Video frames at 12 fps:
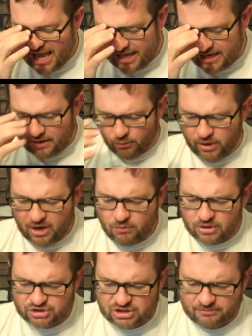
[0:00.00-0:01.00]
And what
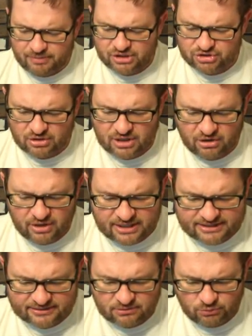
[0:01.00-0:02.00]
I want you to picture here
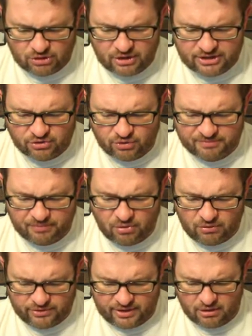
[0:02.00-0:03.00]
is, well, look at the North
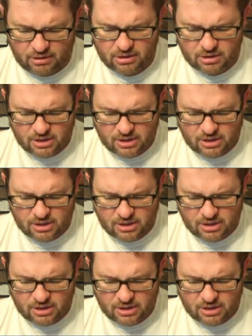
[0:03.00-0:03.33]
Pole there.